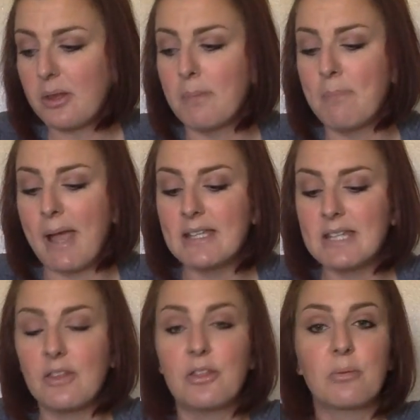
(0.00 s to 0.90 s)
By
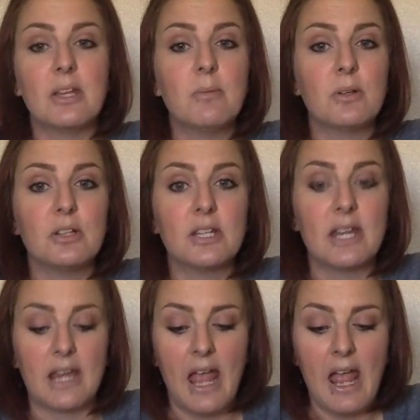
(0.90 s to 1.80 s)
day 3, we're
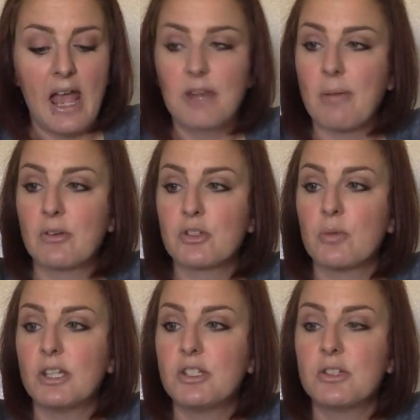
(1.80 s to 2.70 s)
looking at about
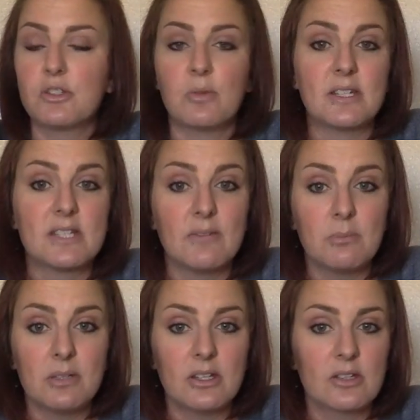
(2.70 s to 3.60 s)
22 to 27
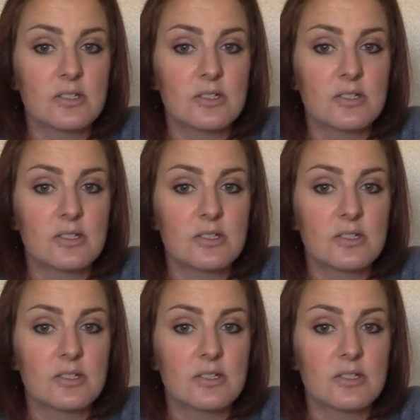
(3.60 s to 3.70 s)
milliliters,